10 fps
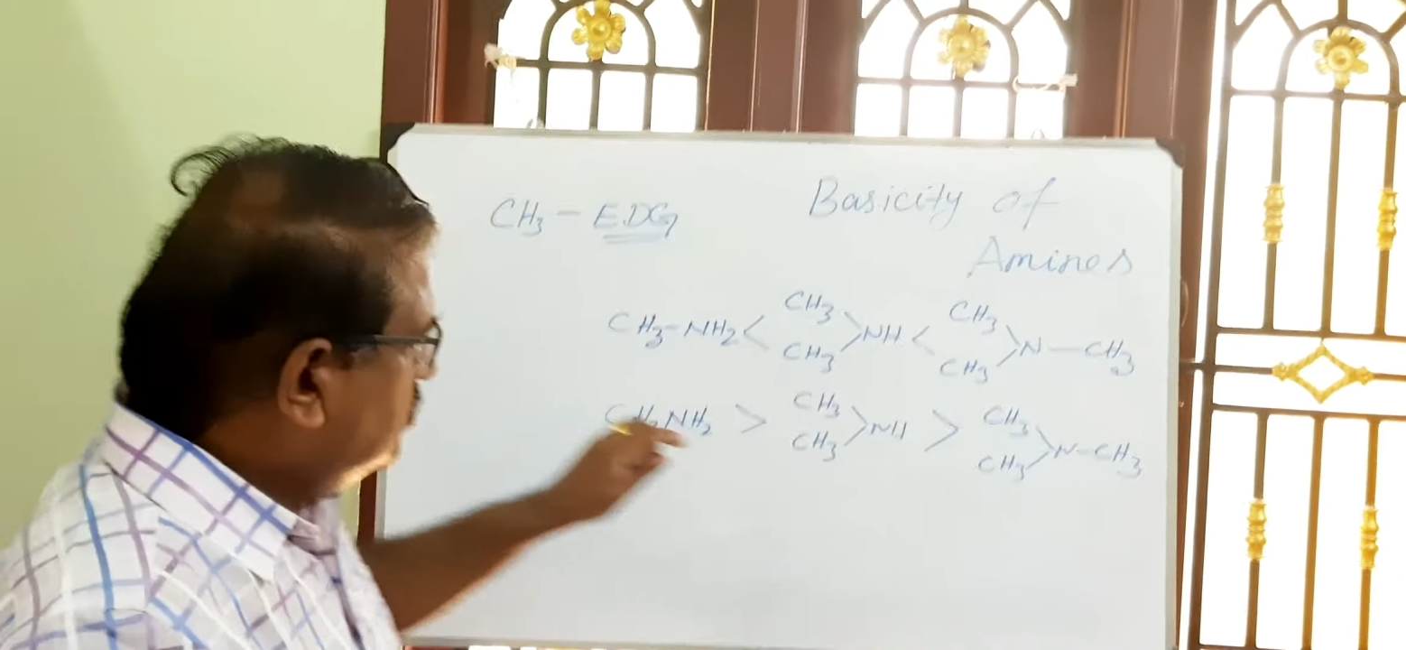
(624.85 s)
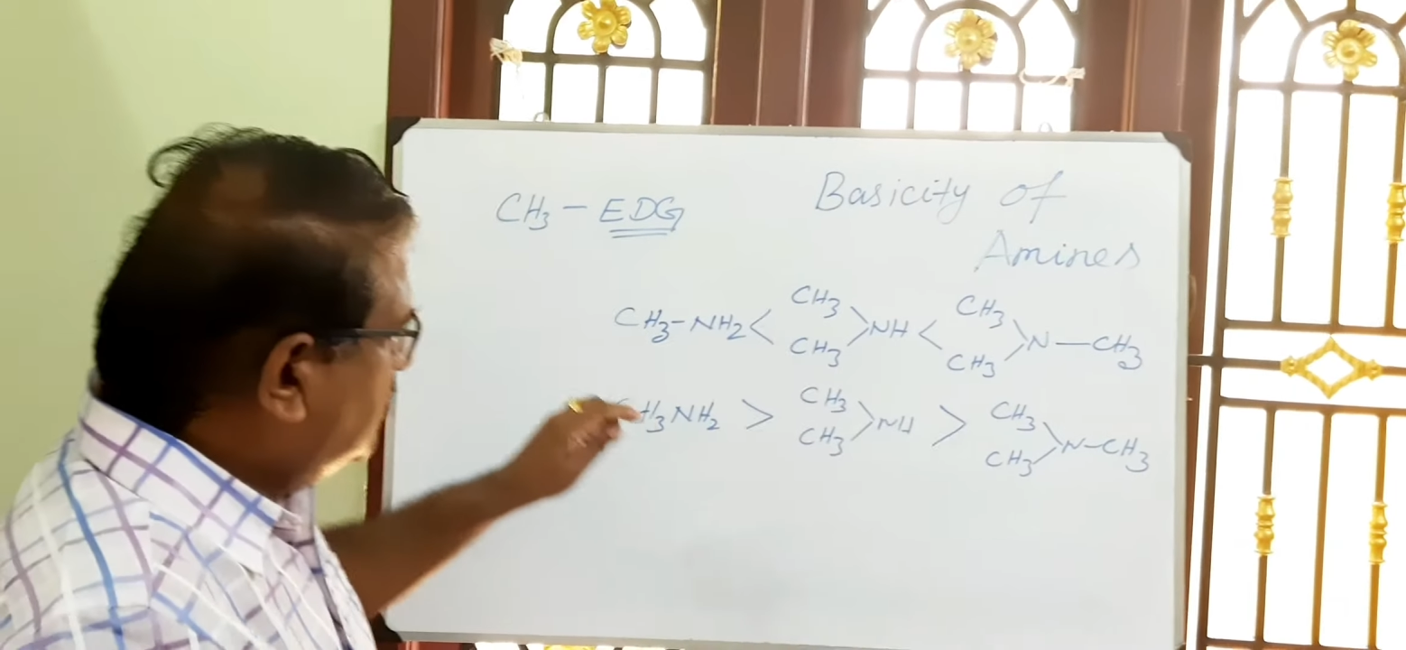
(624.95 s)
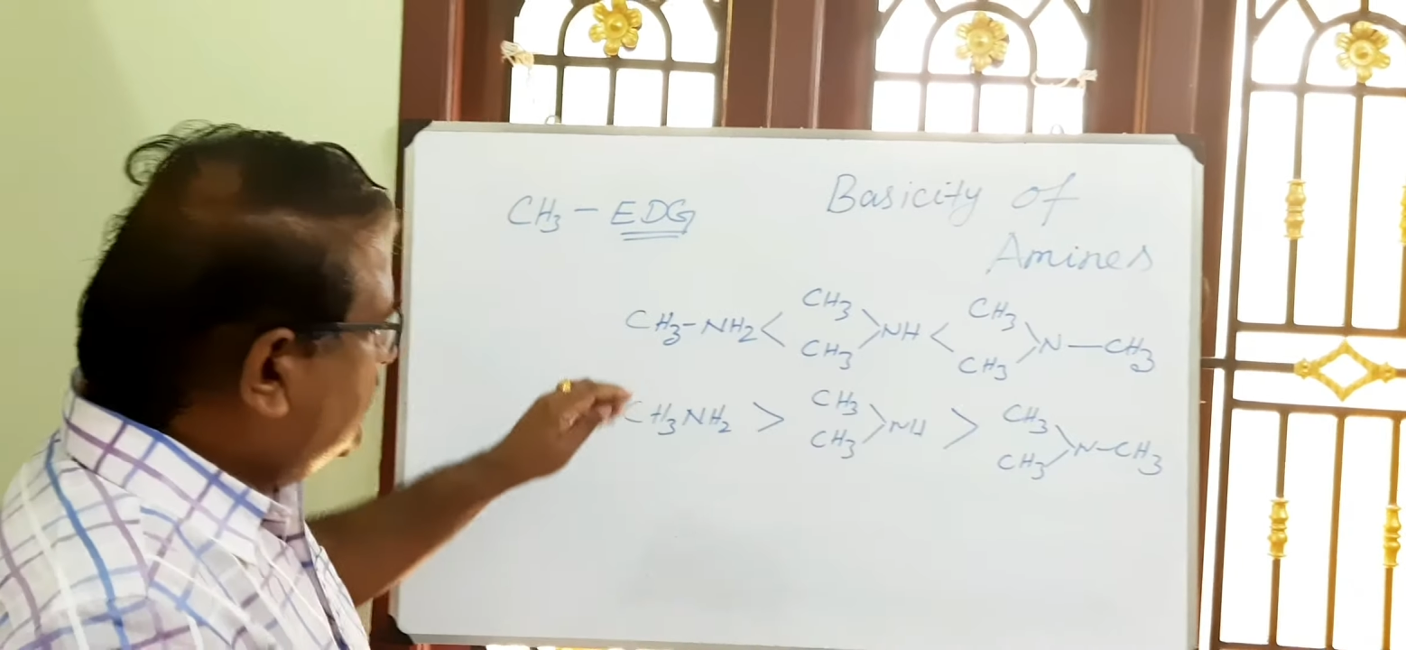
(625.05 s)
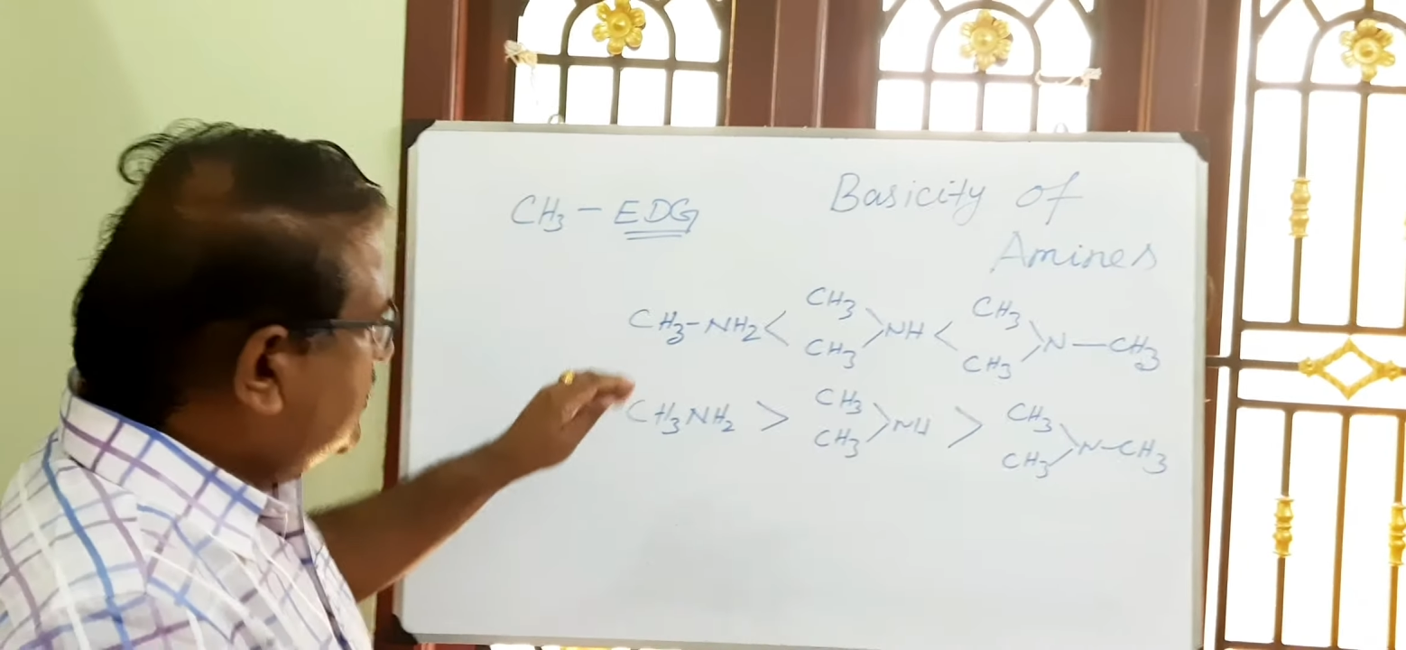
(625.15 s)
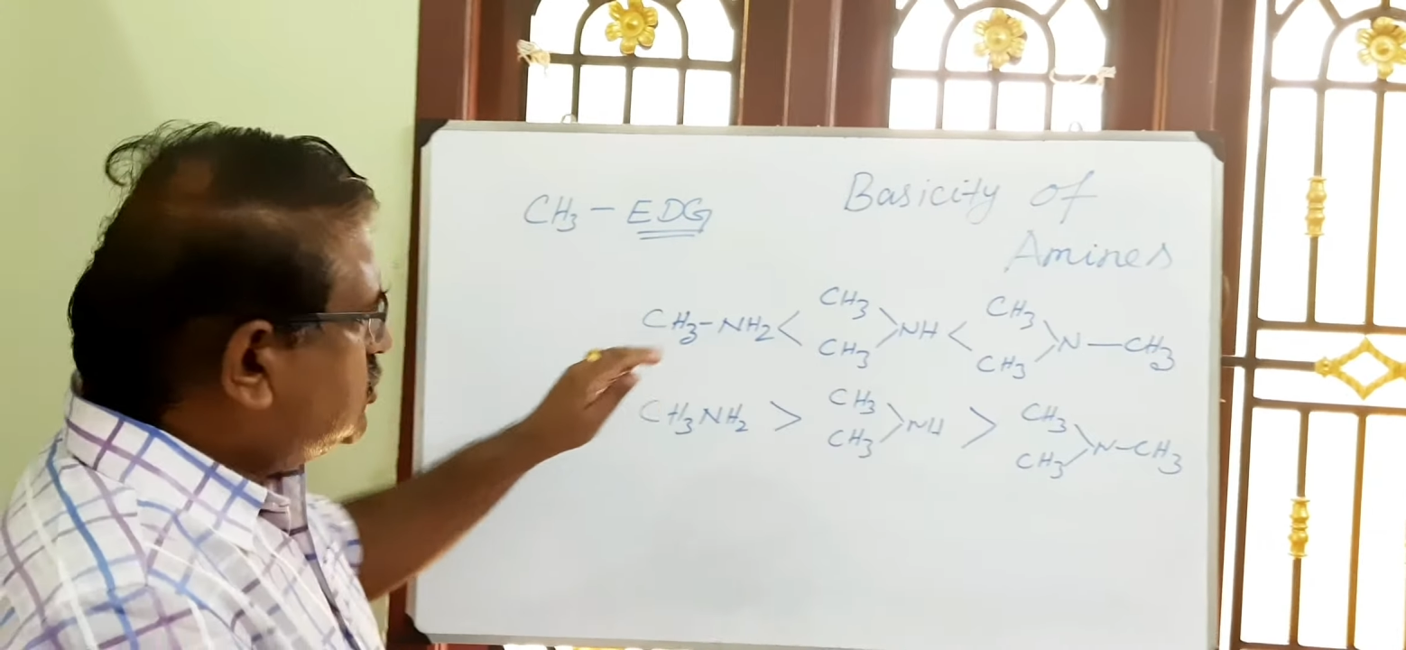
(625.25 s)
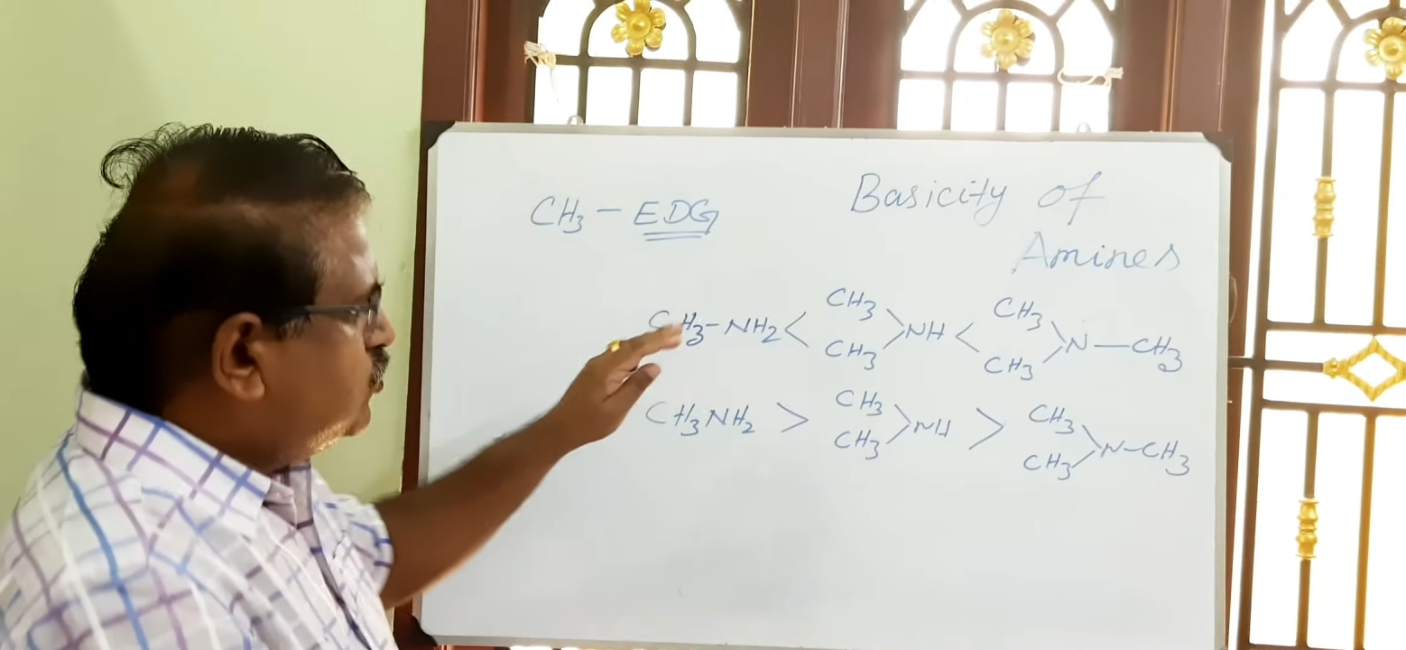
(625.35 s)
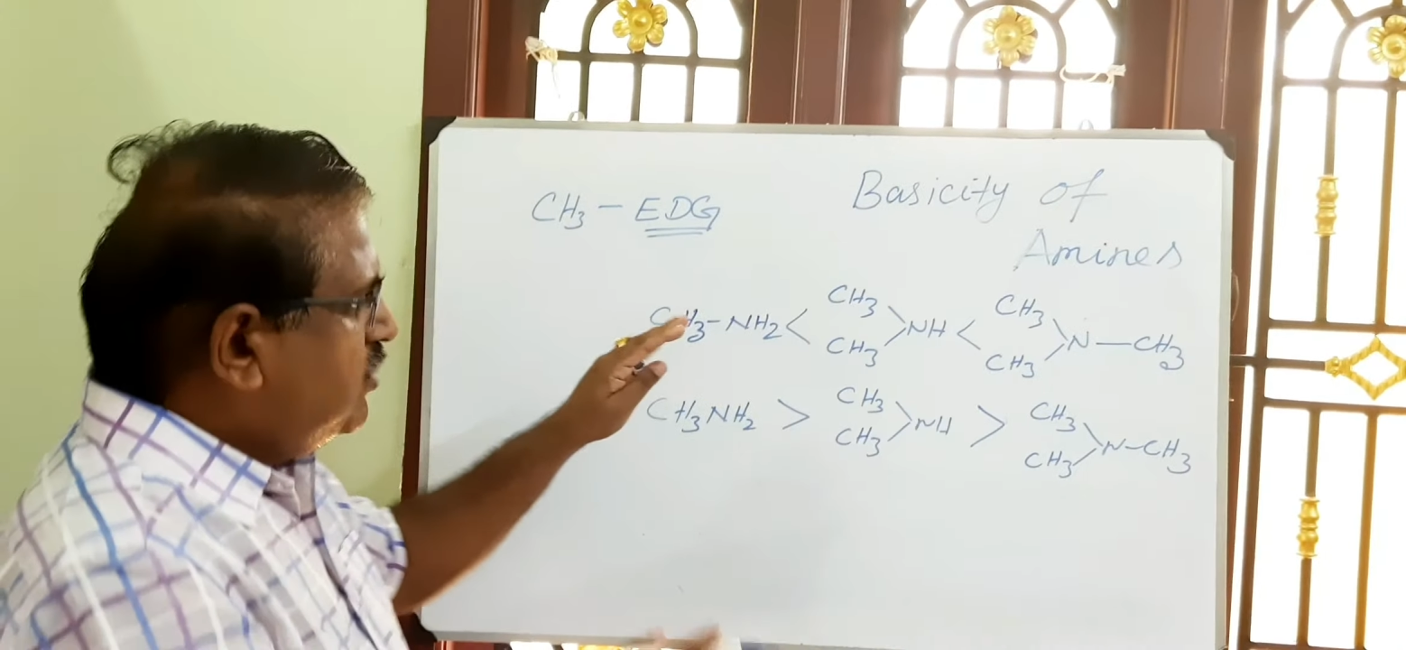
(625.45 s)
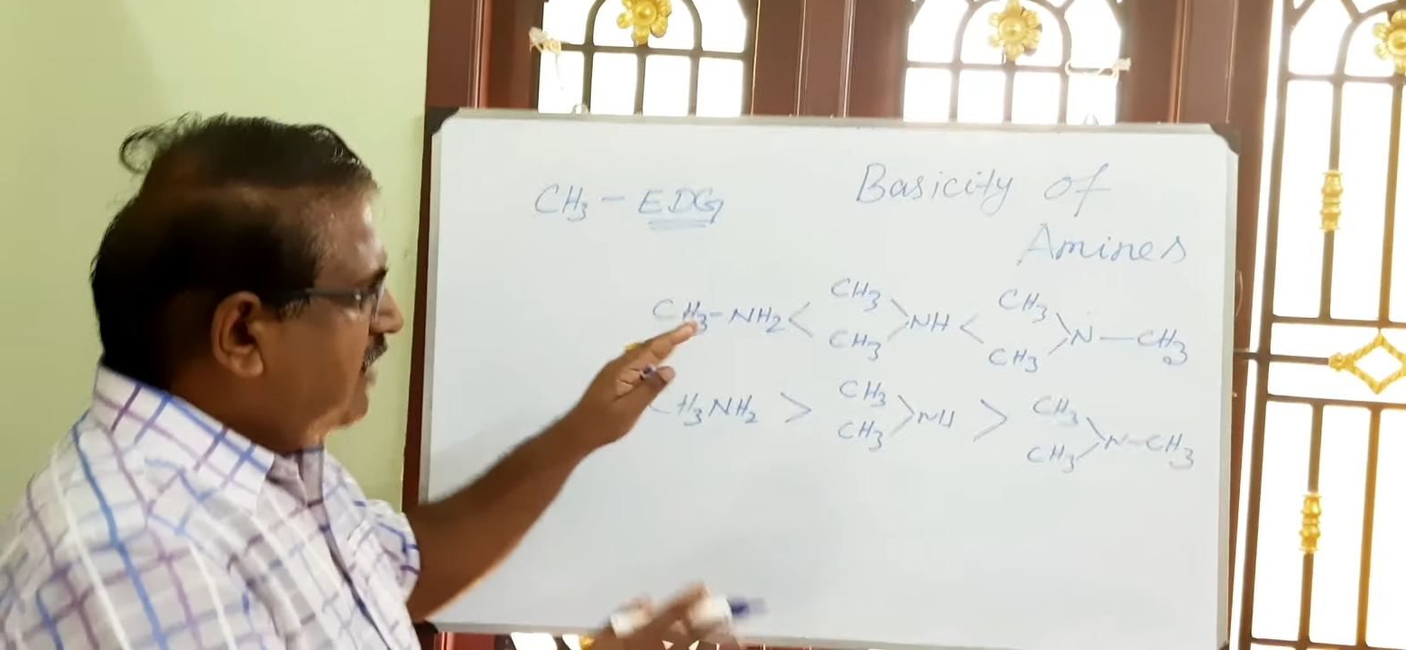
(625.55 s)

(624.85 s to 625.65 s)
these two